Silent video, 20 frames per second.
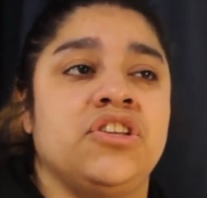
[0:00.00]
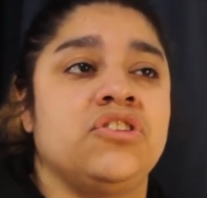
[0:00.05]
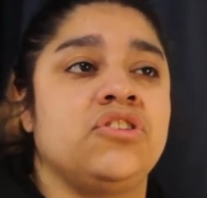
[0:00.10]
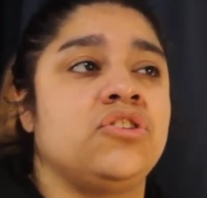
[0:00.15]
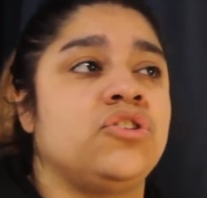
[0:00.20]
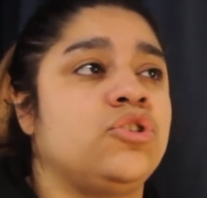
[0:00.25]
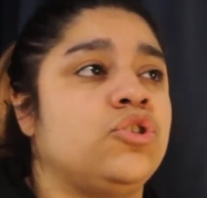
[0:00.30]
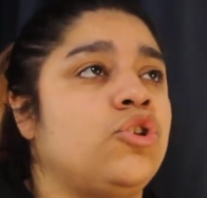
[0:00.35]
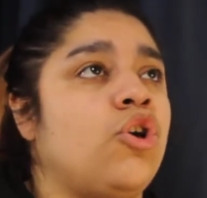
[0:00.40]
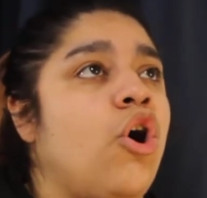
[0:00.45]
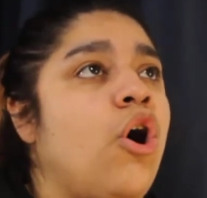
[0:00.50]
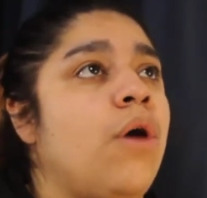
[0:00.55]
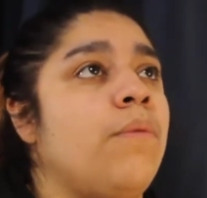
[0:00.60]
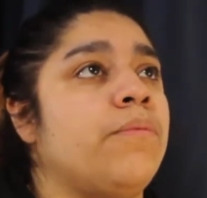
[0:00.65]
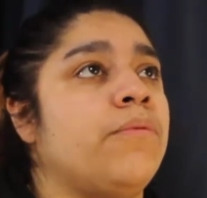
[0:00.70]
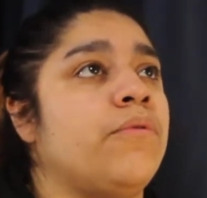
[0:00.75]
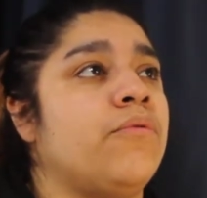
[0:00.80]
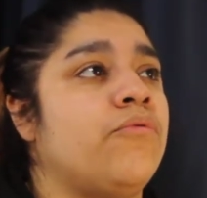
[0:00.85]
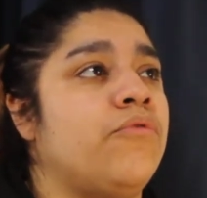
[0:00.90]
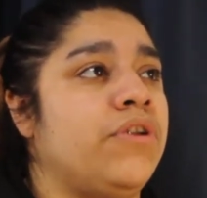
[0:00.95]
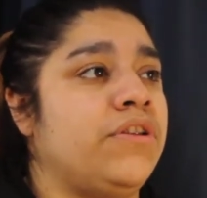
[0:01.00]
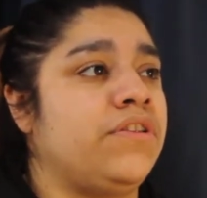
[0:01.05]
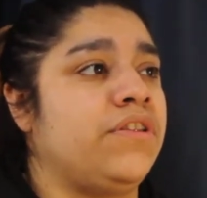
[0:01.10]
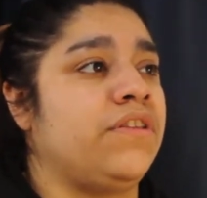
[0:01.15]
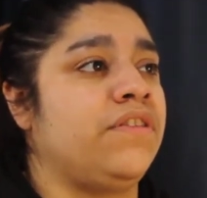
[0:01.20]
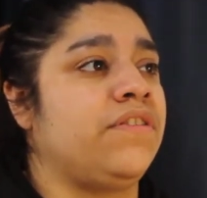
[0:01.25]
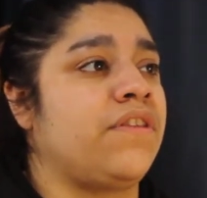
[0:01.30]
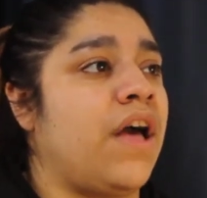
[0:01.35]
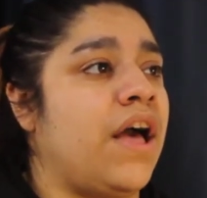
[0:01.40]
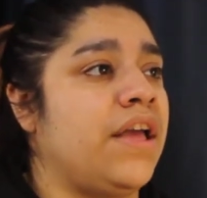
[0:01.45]
stop
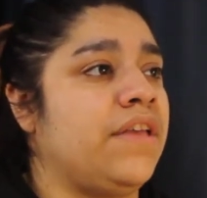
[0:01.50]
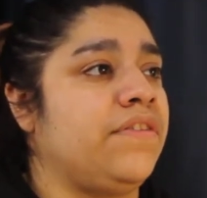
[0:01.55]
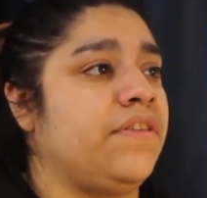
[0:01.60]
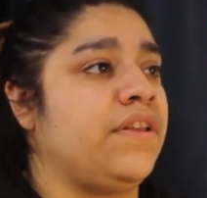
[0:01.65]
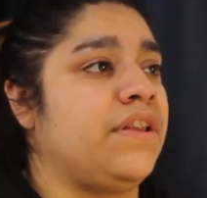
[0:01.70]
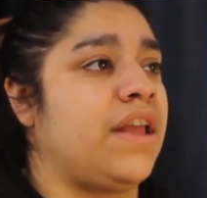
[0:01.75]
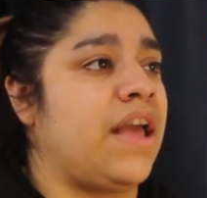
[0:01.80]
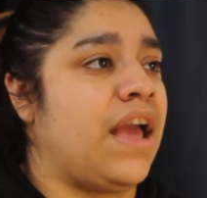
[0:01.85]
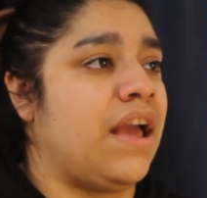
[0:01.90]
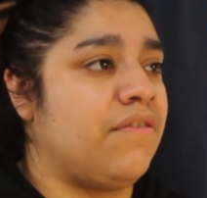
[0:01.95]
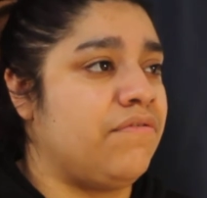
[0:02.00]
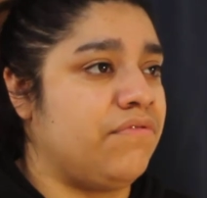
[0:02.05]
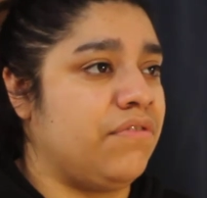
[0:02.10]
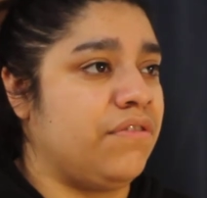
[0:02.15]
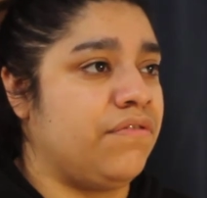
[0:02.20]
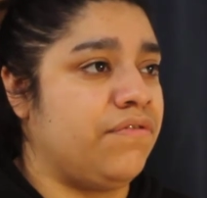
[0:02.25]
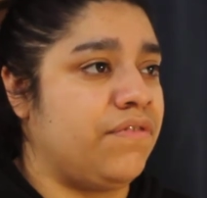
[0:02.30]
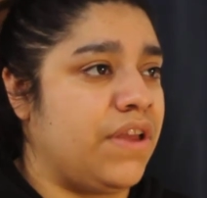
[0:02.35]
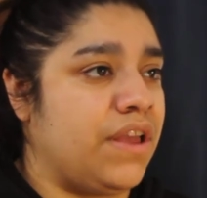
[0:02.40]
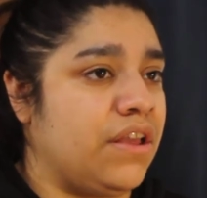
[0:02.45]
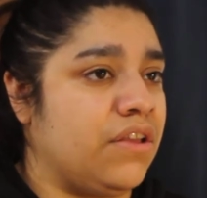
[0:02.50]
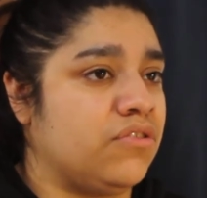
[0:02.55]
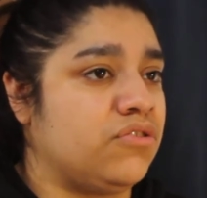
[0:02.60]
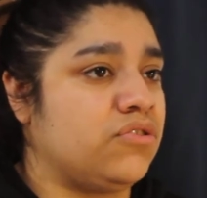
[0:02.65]
criticizing everything.